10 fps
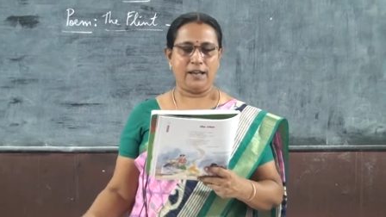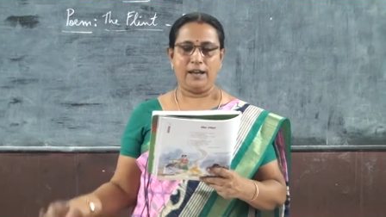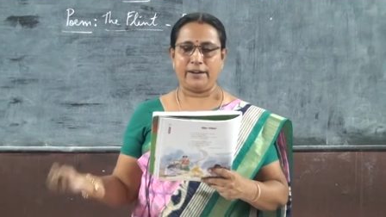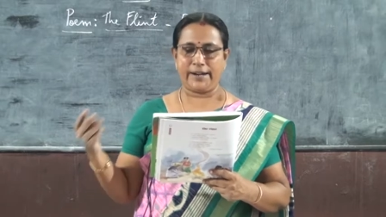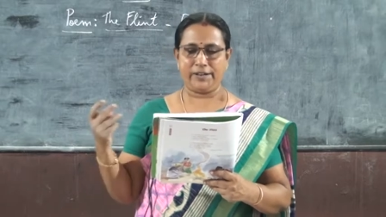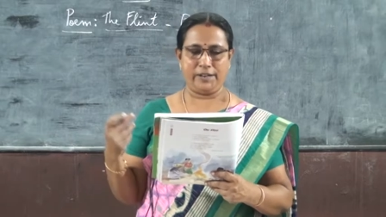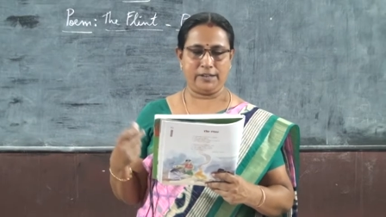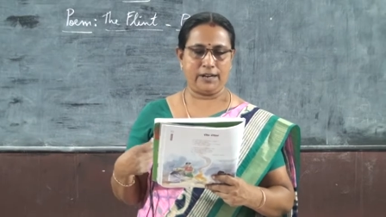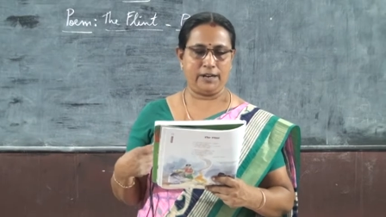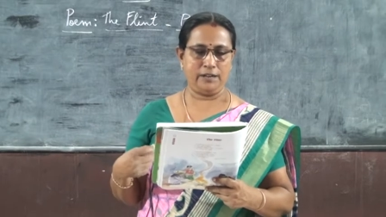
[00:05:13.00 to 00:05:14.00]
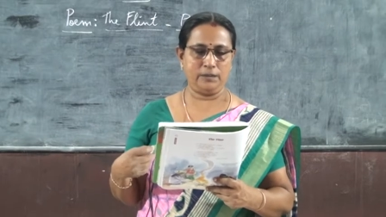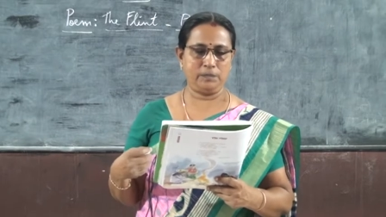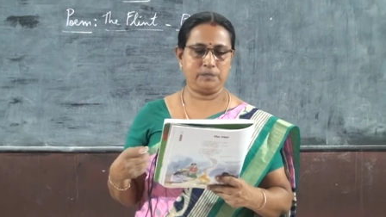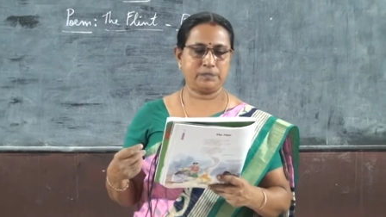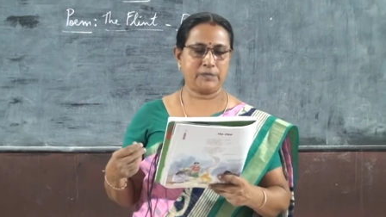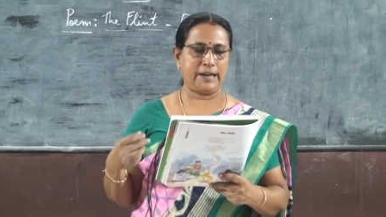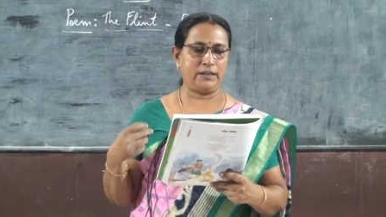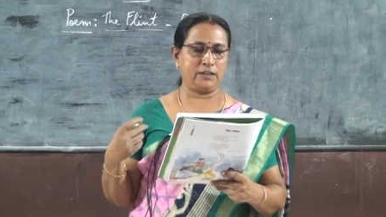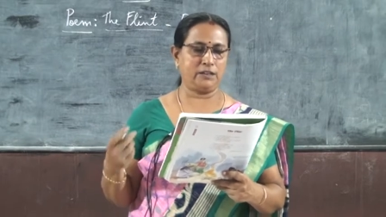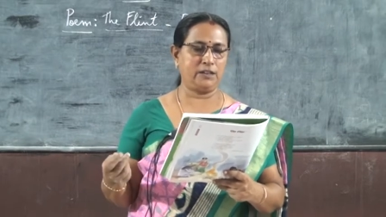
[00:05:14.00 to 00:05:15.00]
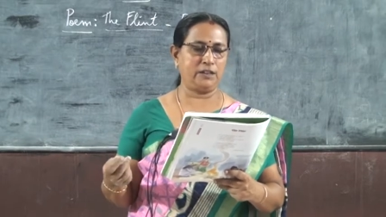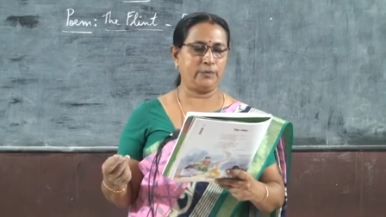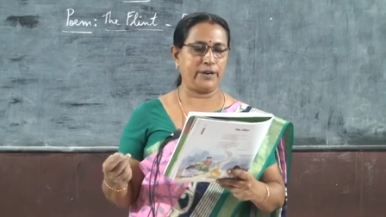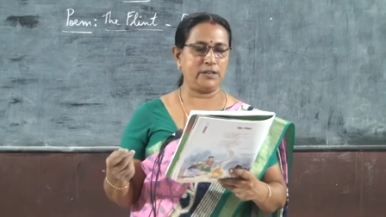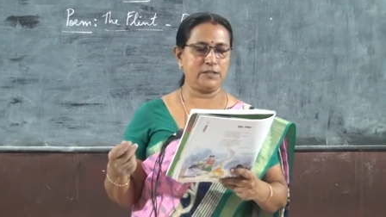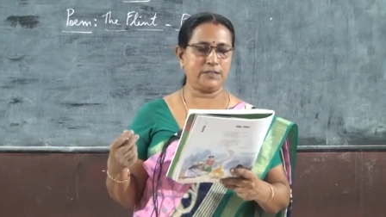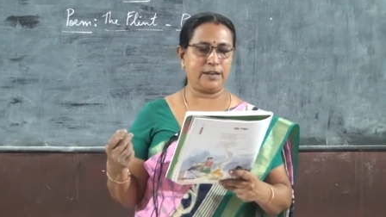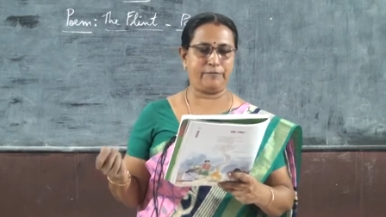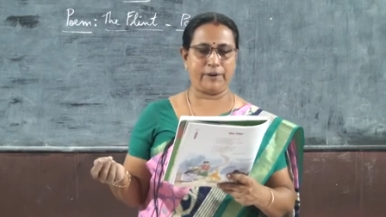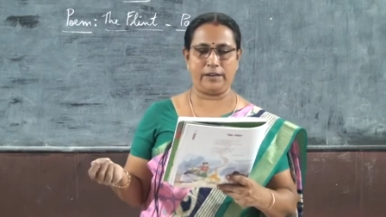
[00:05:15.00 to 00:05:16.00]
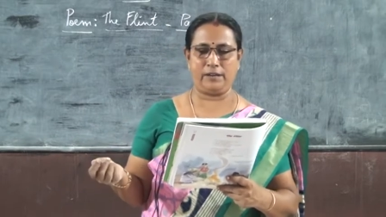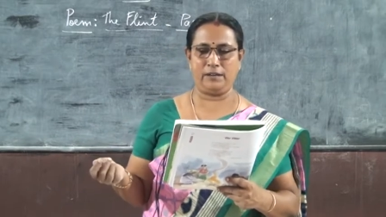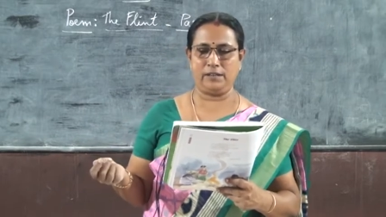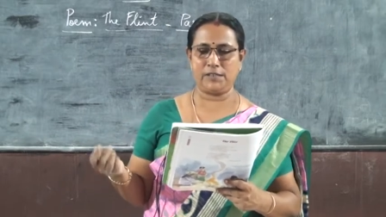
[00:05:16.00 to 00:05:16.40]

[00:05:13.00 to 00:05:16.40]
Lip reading: red in color. And the third one is sapphire.